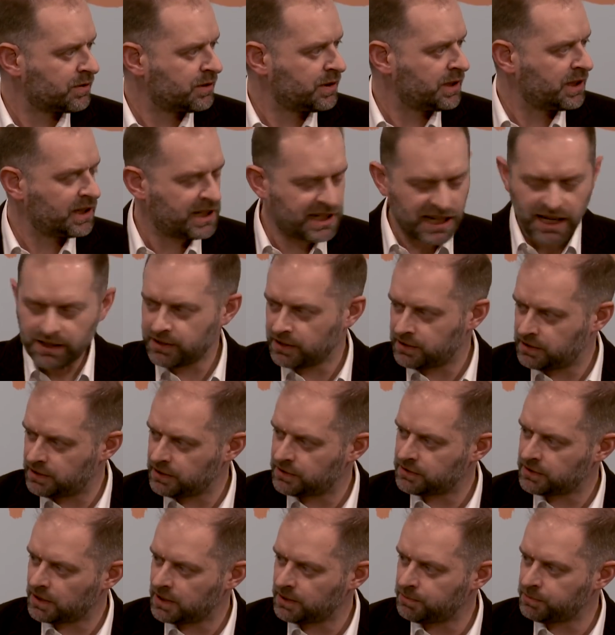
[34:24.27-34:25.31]
He gathered
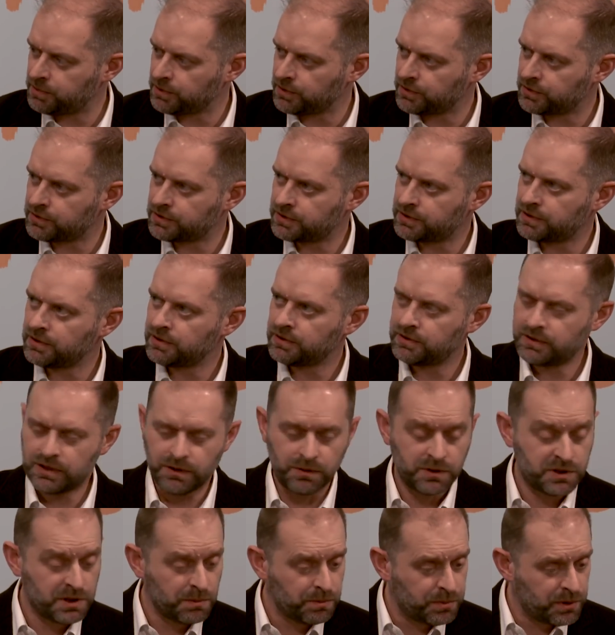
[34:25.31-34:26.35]
disciples. Mm. So
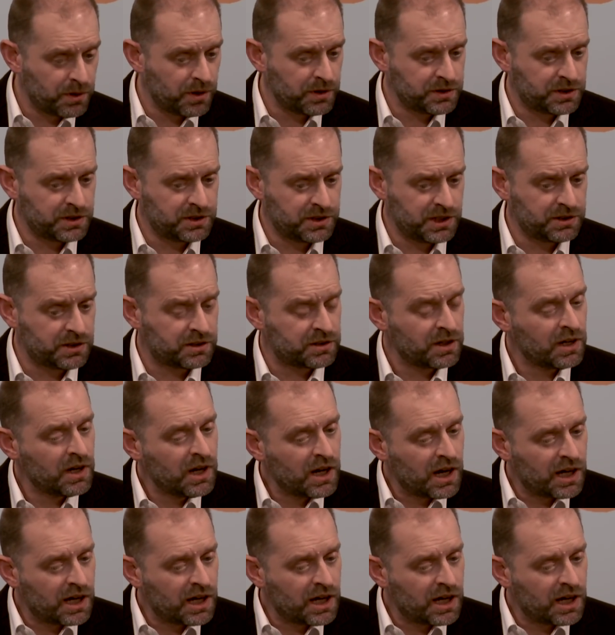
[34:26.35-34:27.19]
it was important to Jesus.